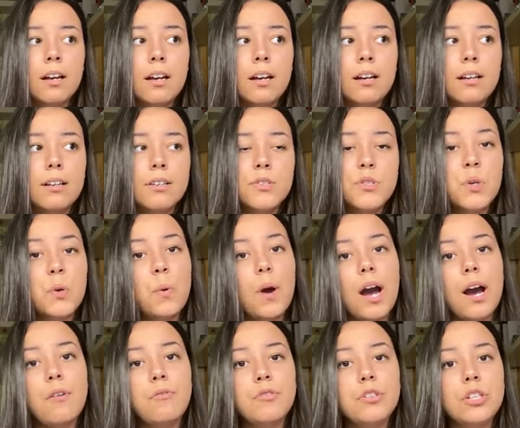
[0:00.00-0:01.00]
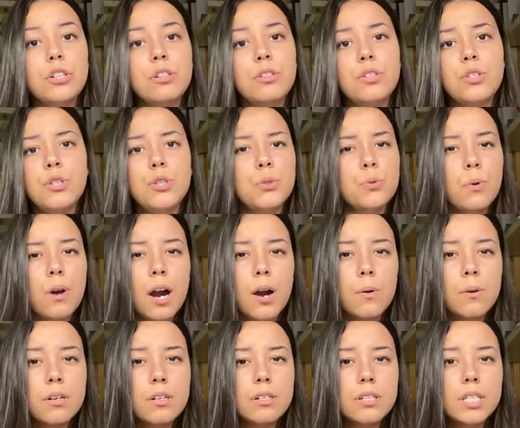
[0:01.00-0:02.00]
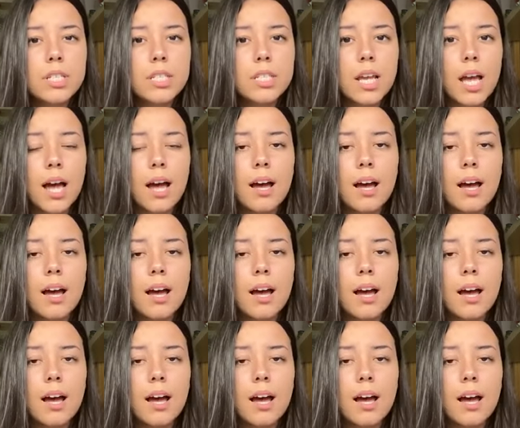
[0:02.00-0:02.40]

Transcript: Uh, so after two hours,